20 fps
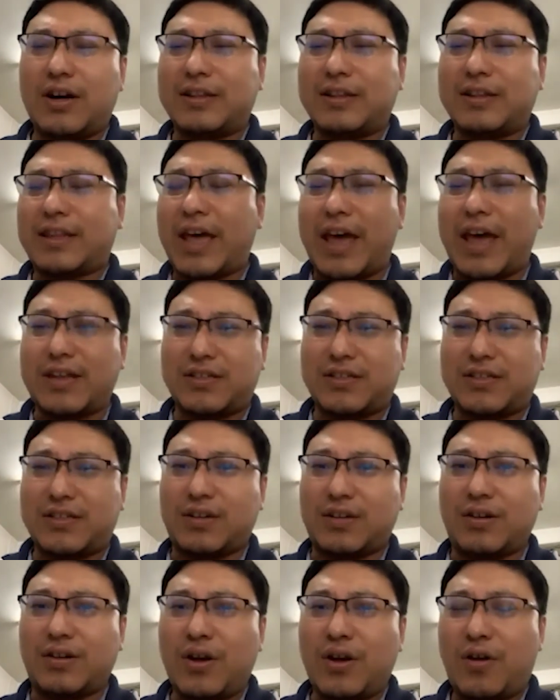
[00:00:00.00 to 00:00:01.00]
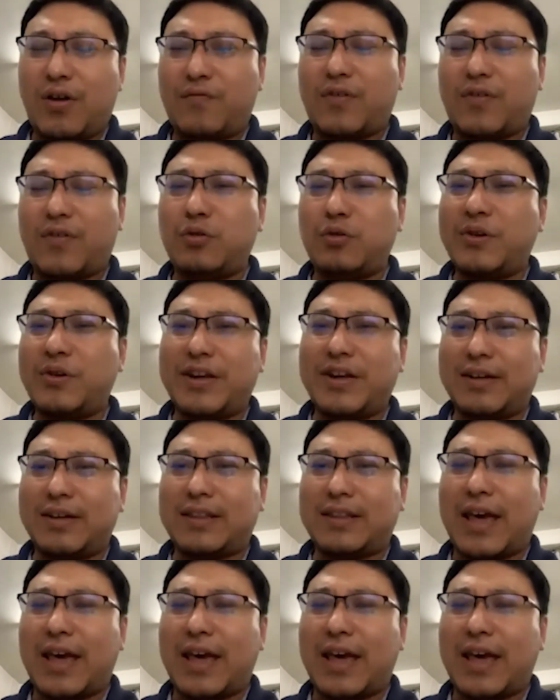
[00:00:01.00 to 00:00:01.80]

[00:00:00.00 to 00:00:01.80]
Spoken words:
for nuclear tests for